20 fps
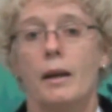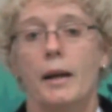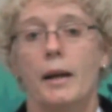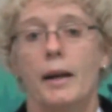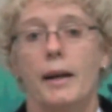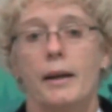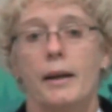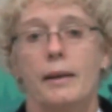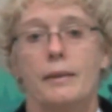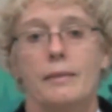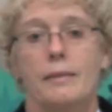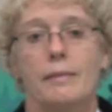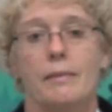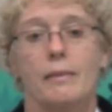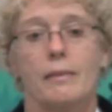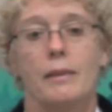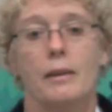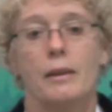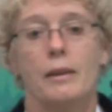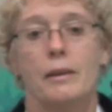And
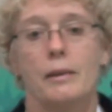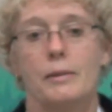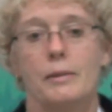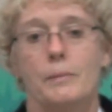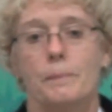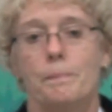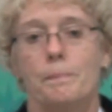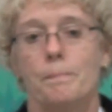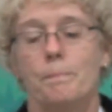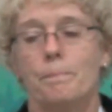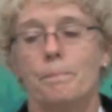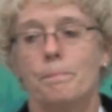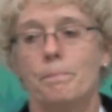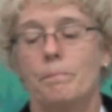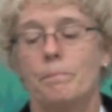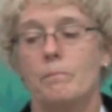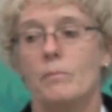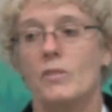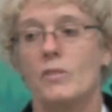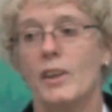
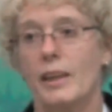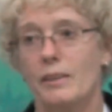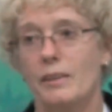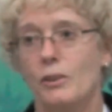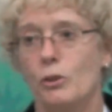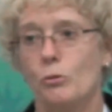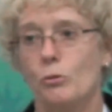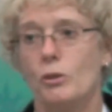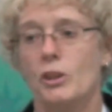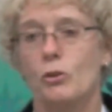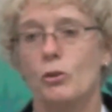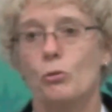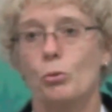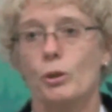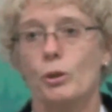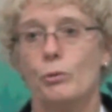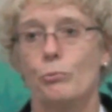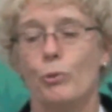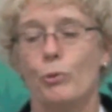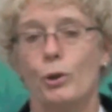then you need
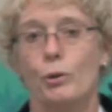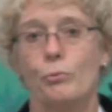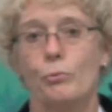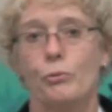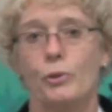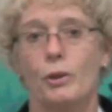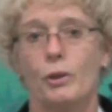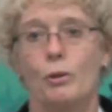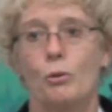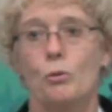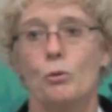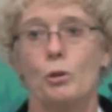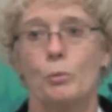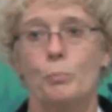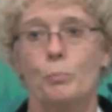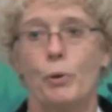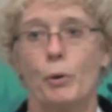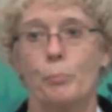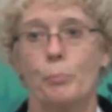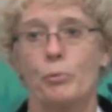to involve the local
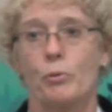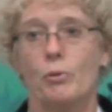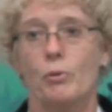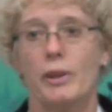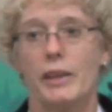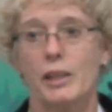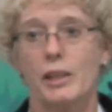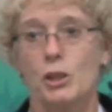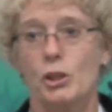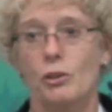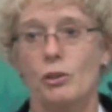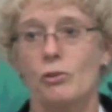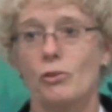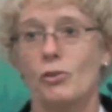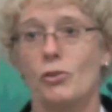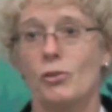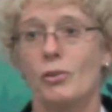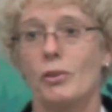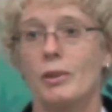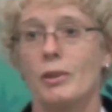
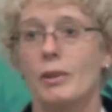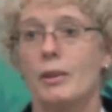populations